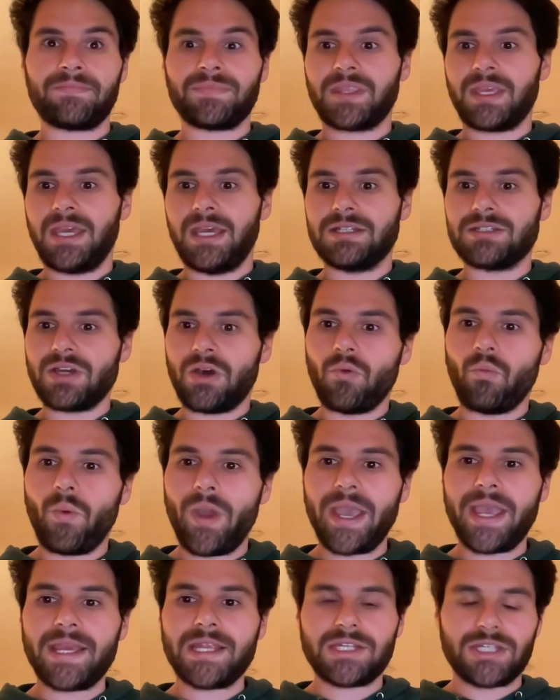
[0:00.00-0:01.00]
and a
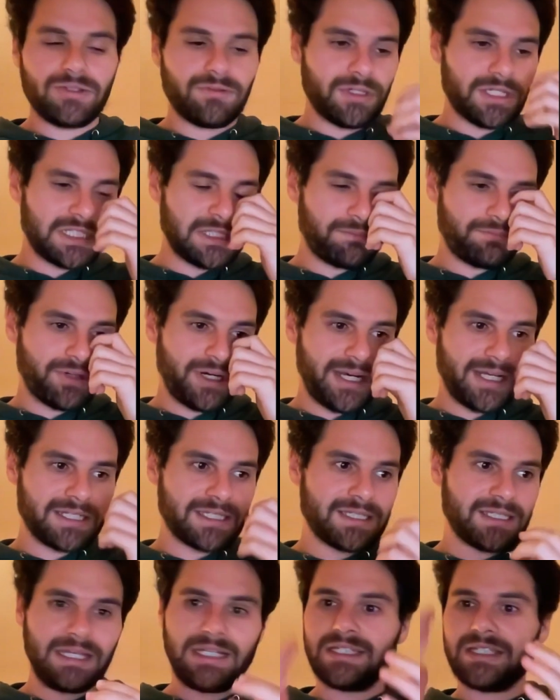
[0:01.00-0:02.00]
way to
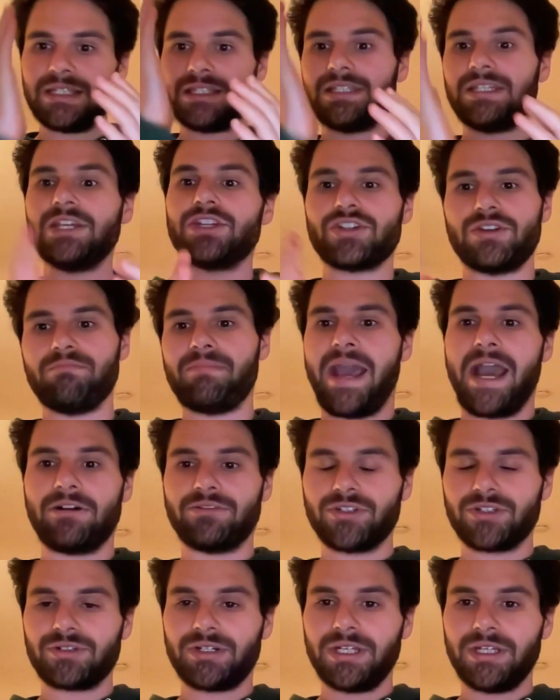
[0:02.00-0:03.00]
express a decision
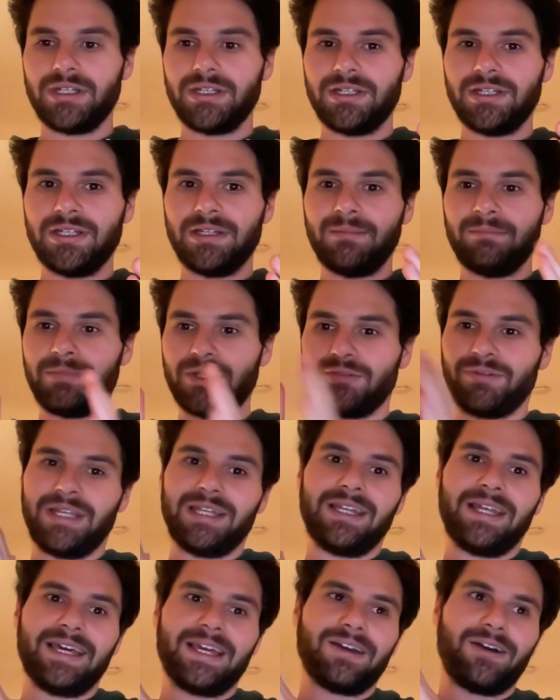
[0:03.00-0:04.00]
boundary between
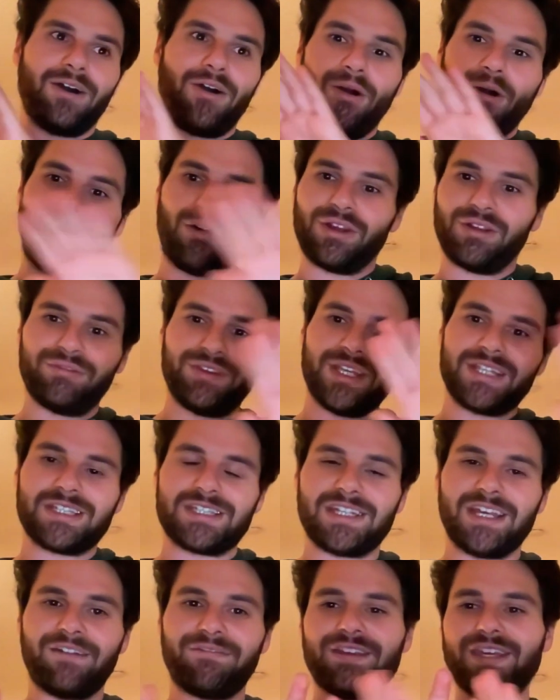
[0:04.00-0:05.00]
like all of this
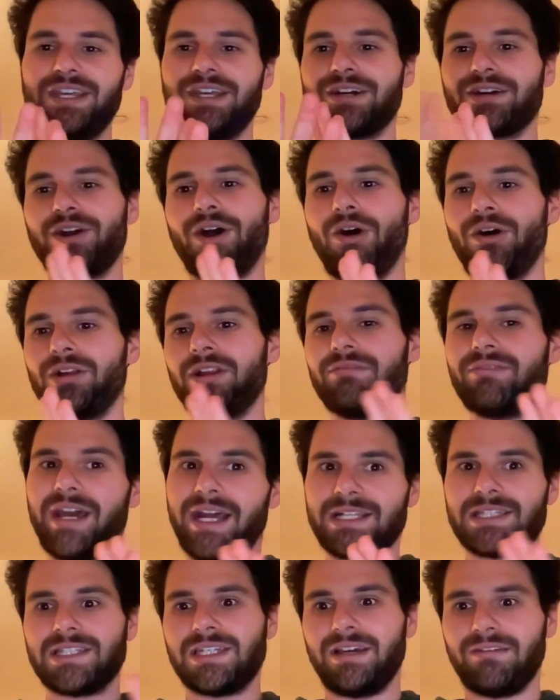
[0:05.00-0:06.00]
stuff here, all of
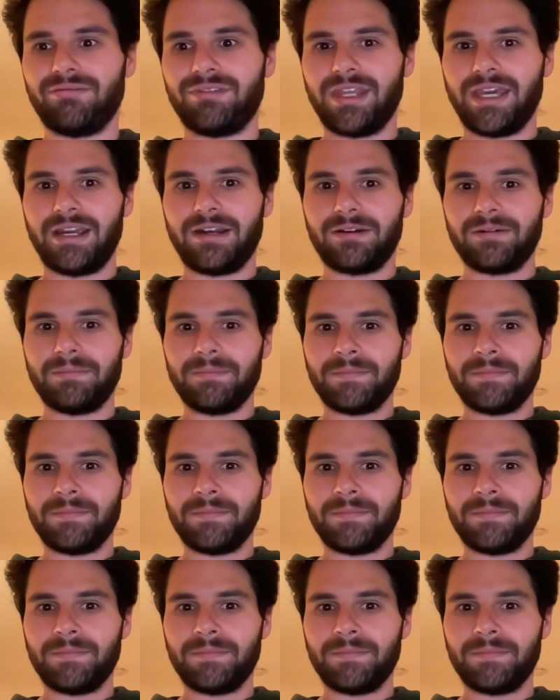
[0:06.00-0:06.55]
that stuff there.